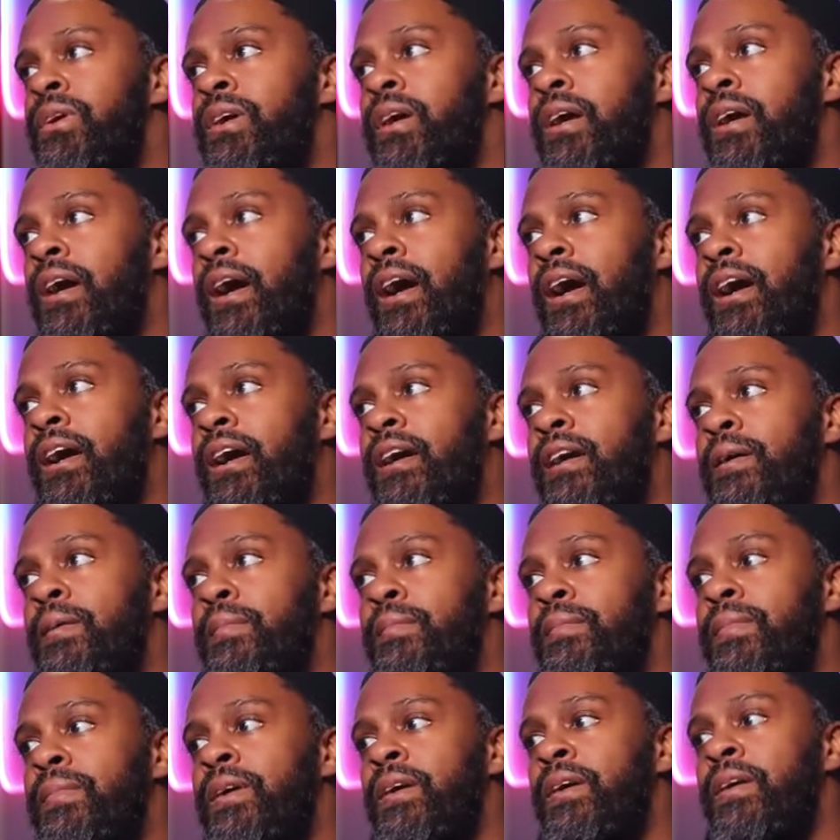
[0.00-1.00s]

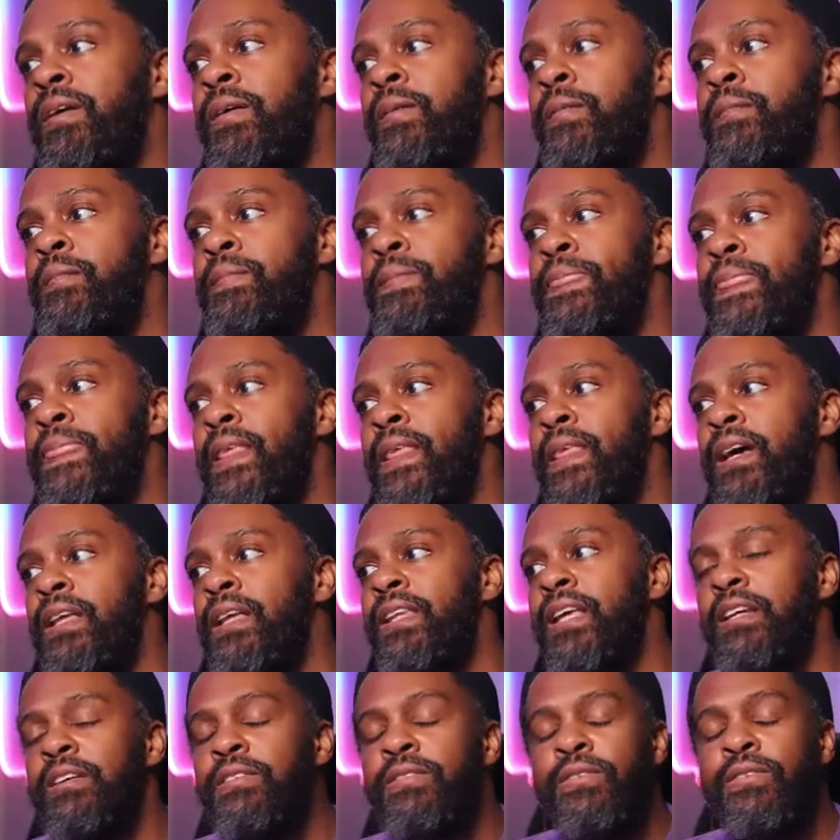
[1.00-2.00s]
um,
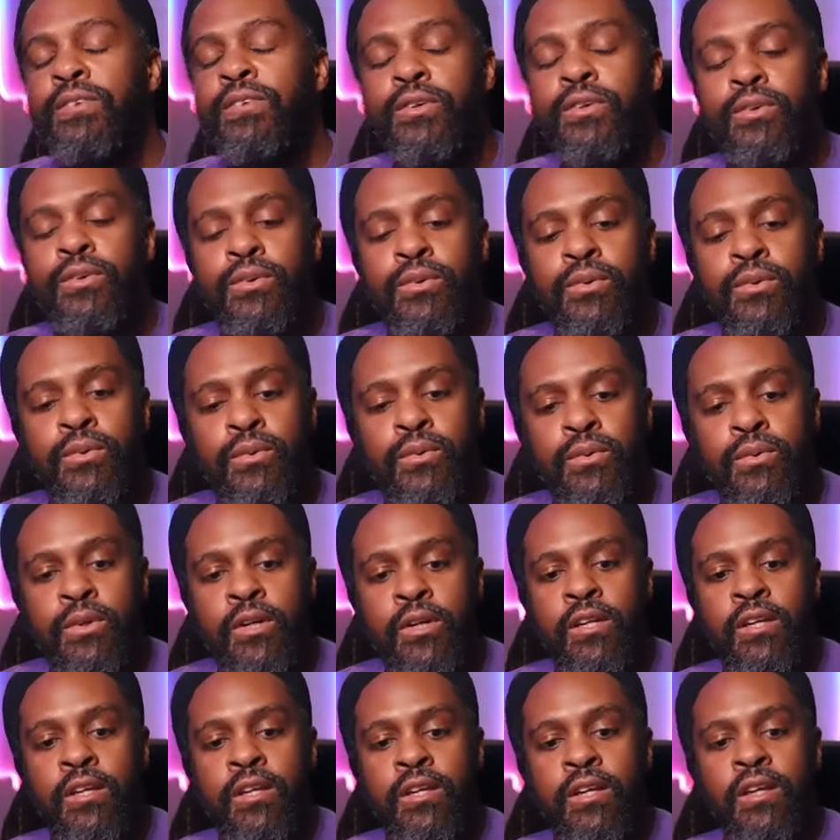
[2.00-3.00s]
if you
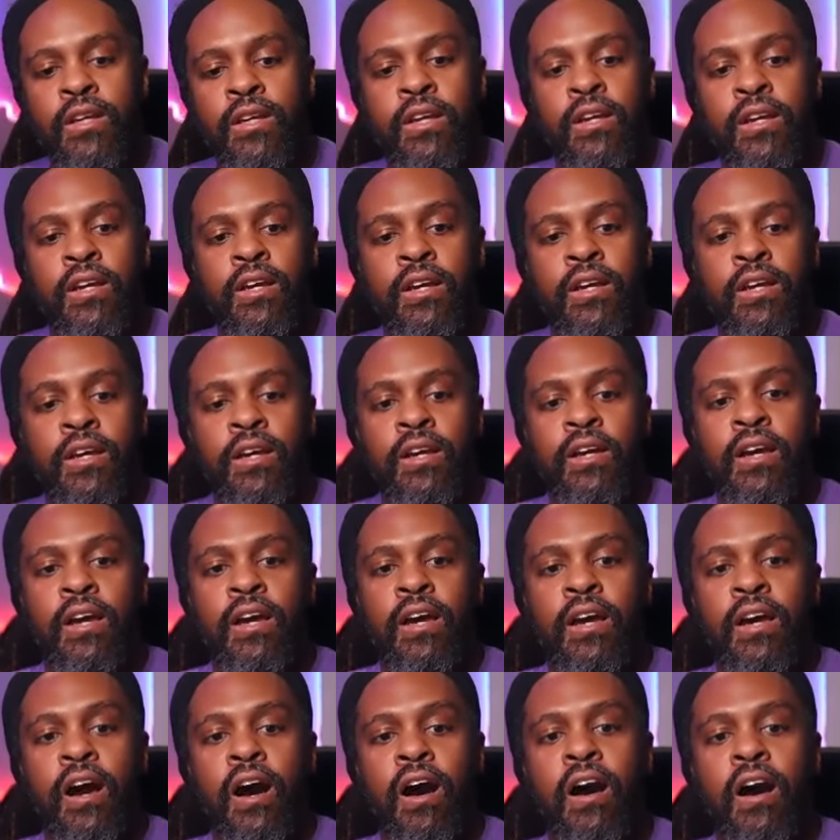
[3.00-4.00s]

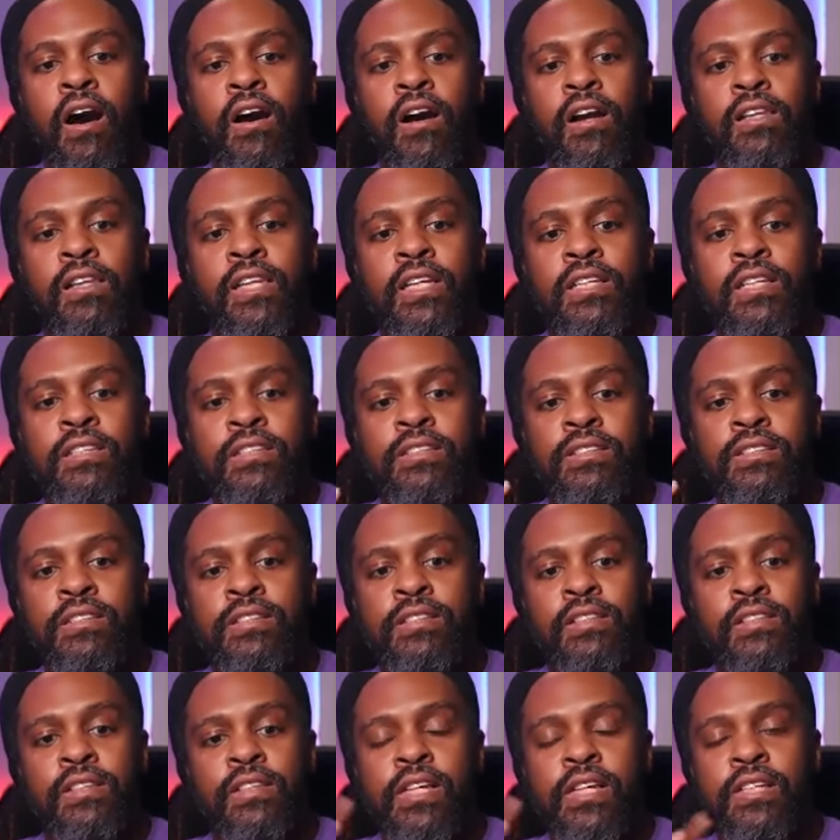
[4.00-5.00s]
are,
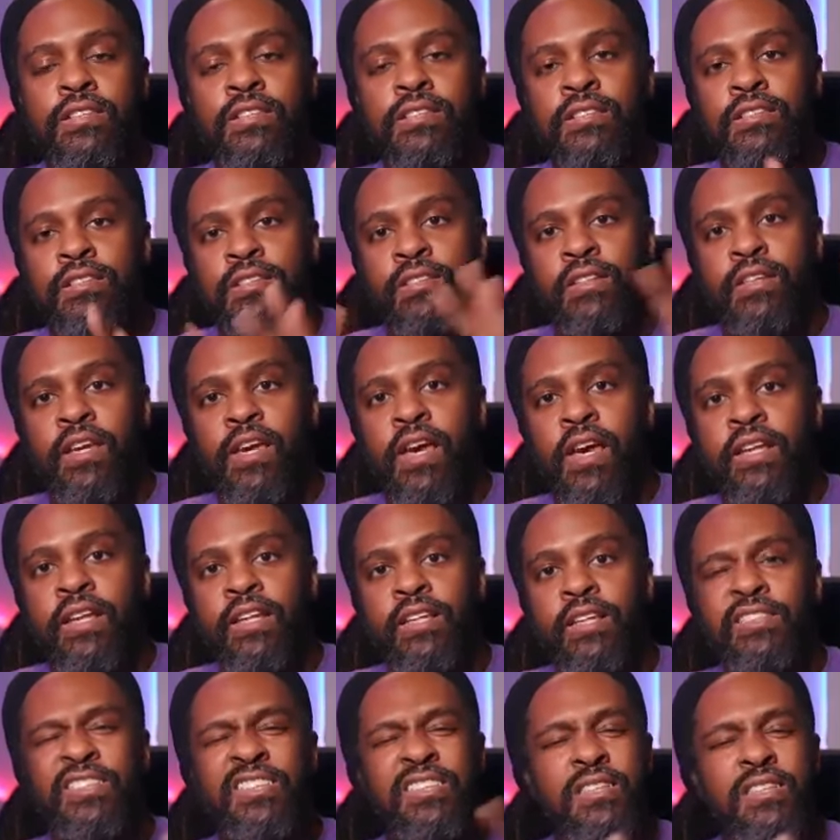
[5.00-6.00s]
and
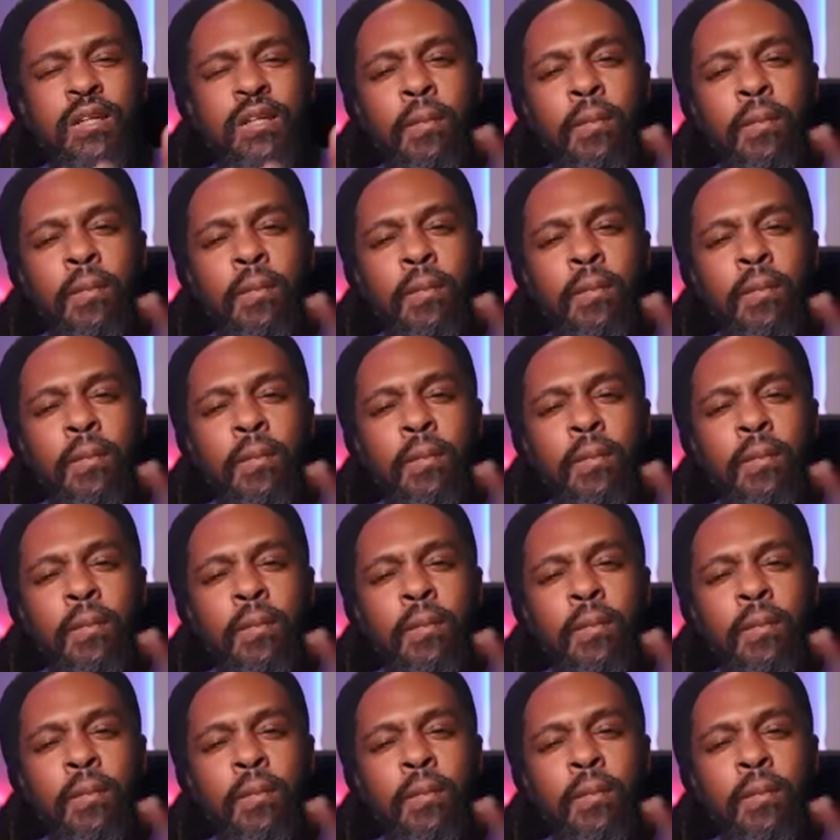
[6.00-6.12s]
this isn't a